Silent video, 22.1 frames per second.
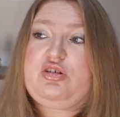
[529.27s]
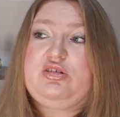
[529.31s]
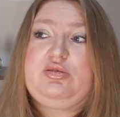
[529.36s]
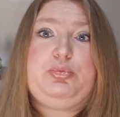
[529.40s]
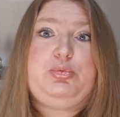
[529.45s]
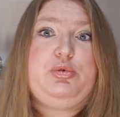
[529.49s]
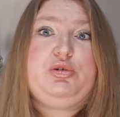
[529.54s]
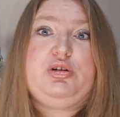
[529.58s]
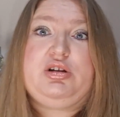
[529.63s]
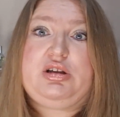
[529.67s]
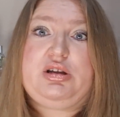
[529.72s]

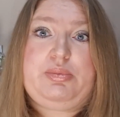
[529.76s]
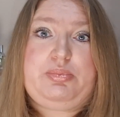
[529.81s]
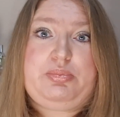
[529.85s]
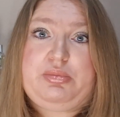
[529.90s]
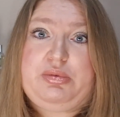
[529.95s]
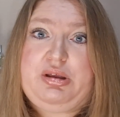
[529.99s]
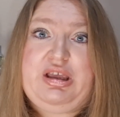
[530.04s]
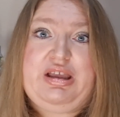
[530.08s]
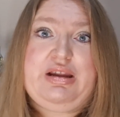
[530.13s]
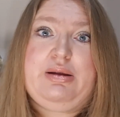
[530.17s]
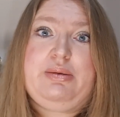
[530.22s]
put it
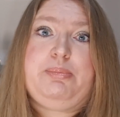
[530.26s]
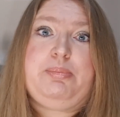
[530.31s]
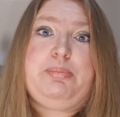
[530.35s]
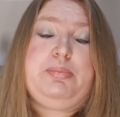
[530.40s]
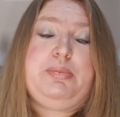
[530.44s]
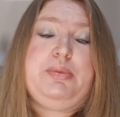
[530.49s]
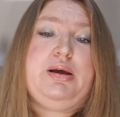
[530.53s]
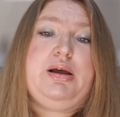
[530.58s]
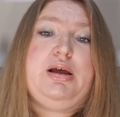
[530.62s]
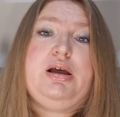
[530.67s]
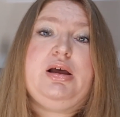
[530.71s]
in a
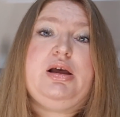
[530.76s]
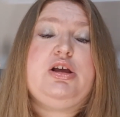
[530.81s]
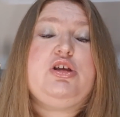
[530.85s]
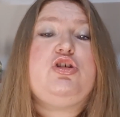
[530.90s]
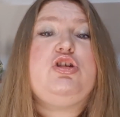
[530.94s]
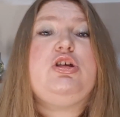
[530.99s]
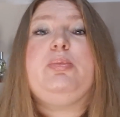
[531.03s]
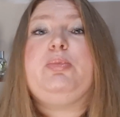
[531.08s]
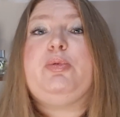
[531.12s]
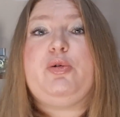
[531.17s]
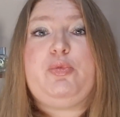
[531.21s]

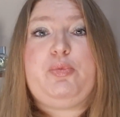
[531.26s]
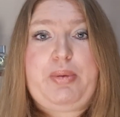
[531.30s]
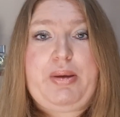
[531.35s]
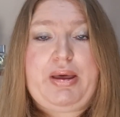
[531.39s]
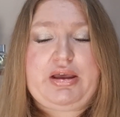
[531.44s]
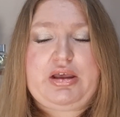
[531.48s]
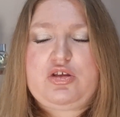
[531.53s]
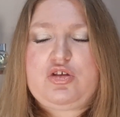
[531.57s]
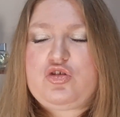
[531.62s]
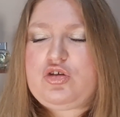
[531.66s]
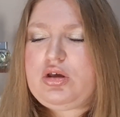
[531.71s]
cheaper
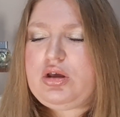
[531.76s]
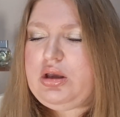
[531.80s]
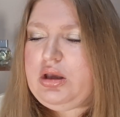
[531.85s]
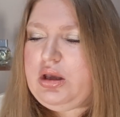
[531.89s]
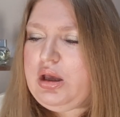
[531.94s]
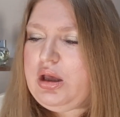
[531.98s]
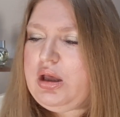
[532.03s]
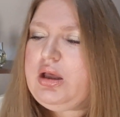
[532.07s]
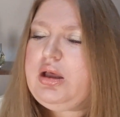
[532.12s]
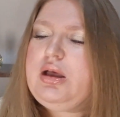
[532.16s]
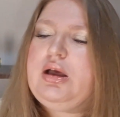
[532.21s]
packaging.
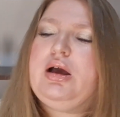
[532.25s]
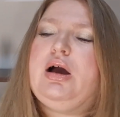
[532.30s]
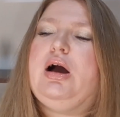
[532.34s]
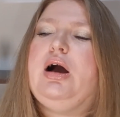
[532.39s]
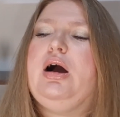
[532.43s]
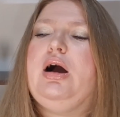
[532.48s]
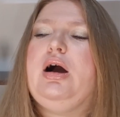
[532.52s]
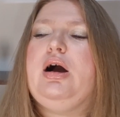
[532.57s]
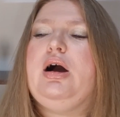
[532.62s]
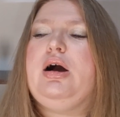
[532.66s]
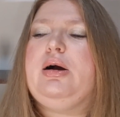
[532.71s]

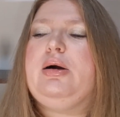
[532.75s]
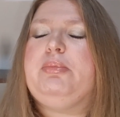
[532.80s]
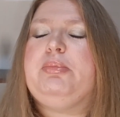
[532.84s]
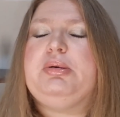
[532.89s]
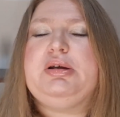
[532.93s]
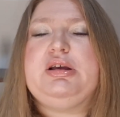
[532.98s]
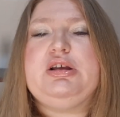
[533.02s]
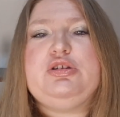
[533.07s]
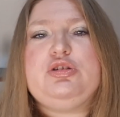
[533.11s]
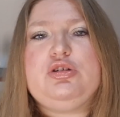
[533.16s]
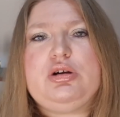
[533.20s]

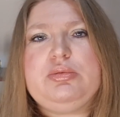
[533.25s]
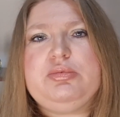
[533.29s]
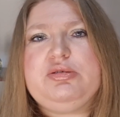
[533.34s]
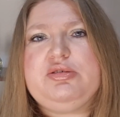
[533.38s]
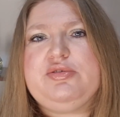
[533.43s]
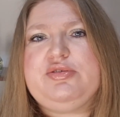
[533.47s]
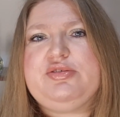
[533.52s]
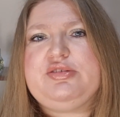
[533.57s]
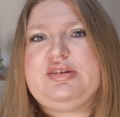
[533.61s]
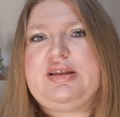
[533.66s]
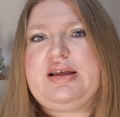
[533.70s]
But in terms
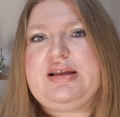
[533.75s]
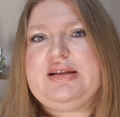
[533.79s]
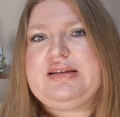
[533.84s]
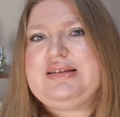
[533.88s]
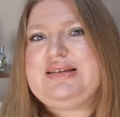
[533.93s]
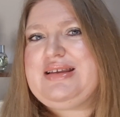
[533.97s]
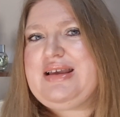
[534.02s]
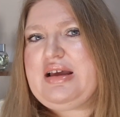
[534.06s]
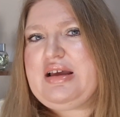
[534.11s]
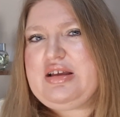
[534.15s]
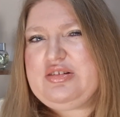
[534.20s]
of scent,
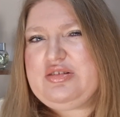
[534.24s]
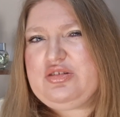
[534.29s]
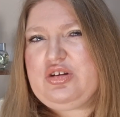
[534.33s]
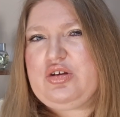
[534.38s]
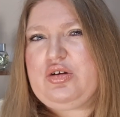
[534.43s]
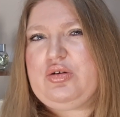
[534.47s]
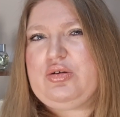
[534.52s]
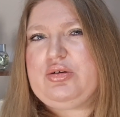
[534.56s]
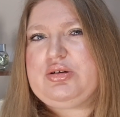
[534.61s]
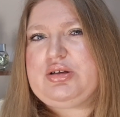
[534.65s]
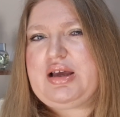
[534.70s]
yeah, it's
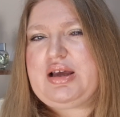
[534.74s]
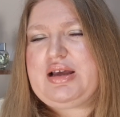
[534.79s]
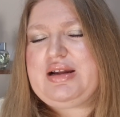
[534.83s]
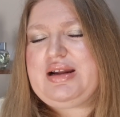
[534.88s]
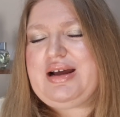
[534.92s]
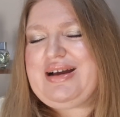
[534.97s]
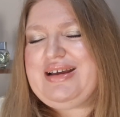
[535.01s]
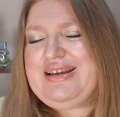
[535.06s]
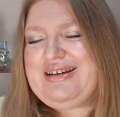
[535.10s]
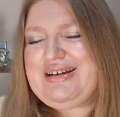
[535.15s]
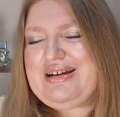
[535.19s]
good, and
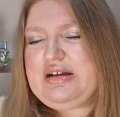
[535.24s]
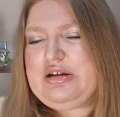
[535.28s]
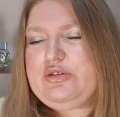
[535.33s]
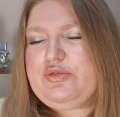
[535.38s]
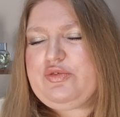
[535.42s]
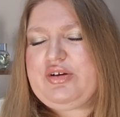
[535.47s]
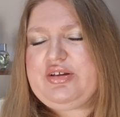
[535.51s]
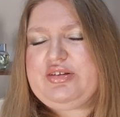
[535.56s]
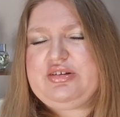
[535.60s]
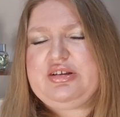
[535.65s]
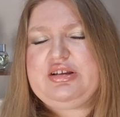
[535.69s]
I
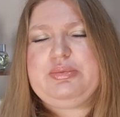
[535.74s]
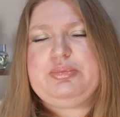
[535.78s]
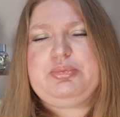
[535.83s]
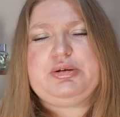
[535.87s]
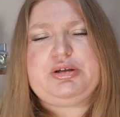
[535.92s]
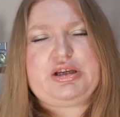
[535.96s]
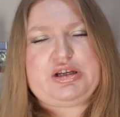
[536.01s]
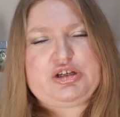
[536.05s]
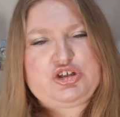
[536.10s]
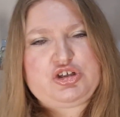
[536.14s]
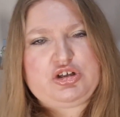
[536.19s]
see the
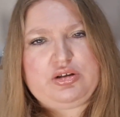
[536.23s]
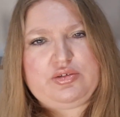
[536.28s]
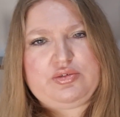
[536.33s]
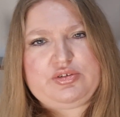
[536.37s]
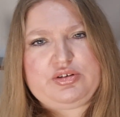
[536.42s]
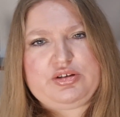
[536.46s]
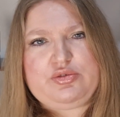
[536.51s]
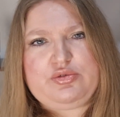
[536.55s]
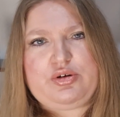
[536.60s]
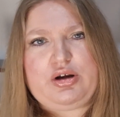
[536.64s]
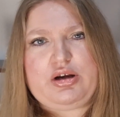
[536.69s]
potential of
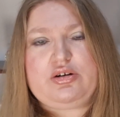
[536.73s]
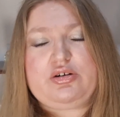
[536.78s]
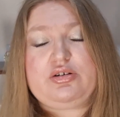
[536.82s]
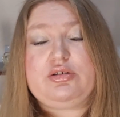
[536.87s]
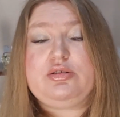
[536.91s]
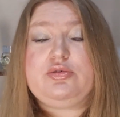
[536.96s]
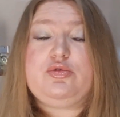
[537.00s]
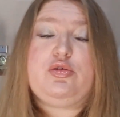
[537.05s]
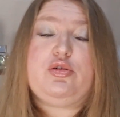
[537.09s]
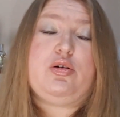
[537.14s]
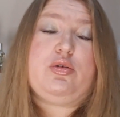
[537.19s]
this
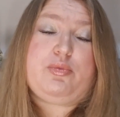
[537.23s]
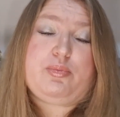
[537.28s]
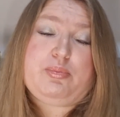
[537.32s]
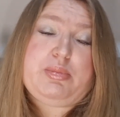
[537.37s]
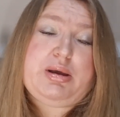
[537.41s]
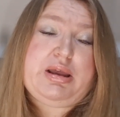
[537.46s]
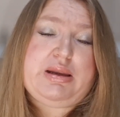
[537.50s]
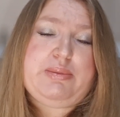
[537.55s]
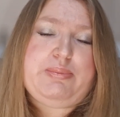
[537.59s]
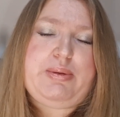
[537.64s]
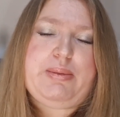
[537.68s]
fragrance for
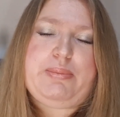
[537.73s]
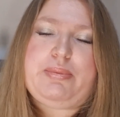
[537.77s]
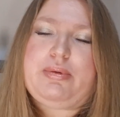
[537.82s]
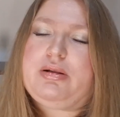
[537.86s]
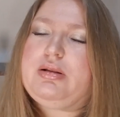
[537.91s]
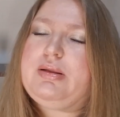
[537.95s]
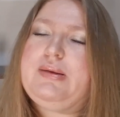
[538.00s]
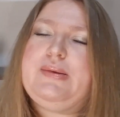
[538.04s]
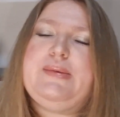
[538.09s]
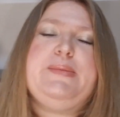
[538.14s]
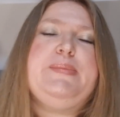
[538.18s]
many
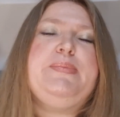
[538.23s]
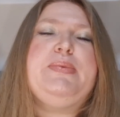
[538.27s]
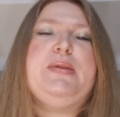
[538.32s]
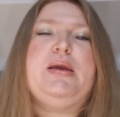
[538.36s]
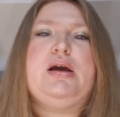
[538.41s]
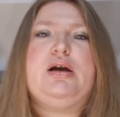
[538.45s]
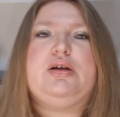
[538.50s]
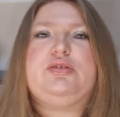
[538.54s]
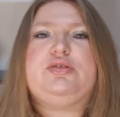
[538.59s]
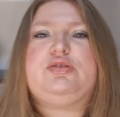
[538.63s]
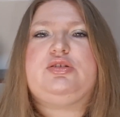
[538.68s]
people.
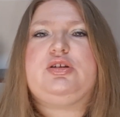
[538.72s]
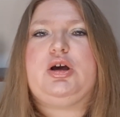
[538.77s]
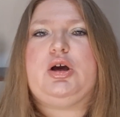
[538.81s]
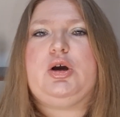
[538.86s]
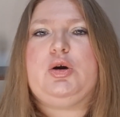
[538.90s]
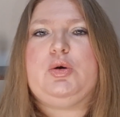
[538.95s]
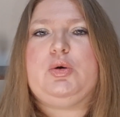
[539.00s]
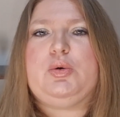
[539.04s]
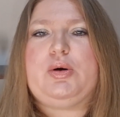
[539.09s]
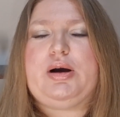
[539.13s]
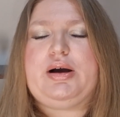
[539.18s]

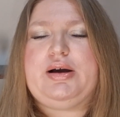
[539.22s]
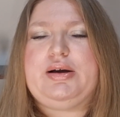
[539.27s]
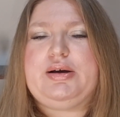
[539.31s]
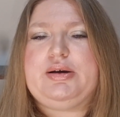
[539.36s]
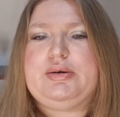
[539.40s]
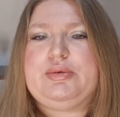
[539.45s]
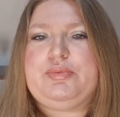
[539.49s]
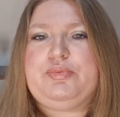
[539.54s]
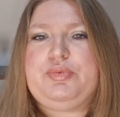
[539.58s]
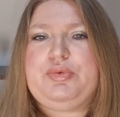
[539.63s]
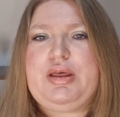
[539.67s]
So
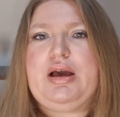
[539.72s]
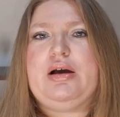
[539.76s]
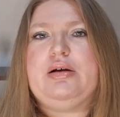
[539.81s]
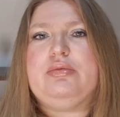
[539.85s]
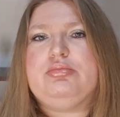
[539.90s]
yeah,